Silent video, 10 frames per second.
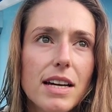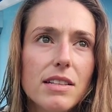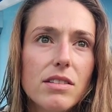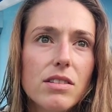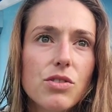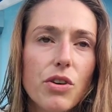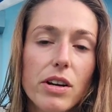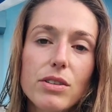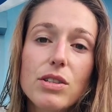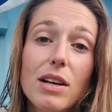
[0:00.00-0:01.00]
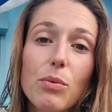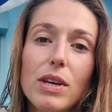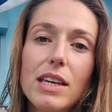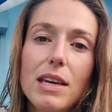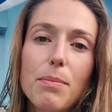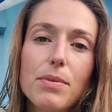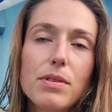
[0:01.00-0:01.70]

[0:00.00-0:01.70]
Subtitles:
and struggles that we keep